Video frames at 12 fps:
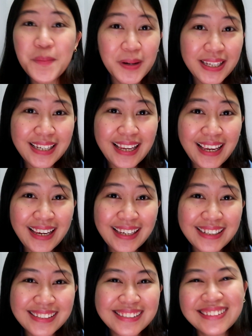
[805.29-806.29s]

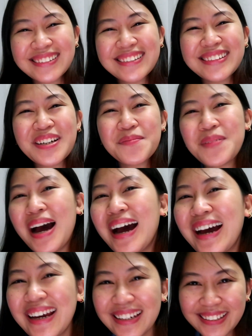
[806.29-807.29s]
Monday.
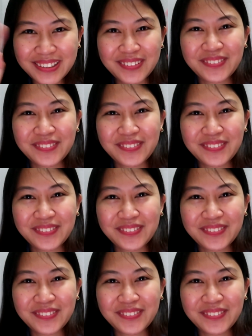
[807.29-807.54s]
Bye!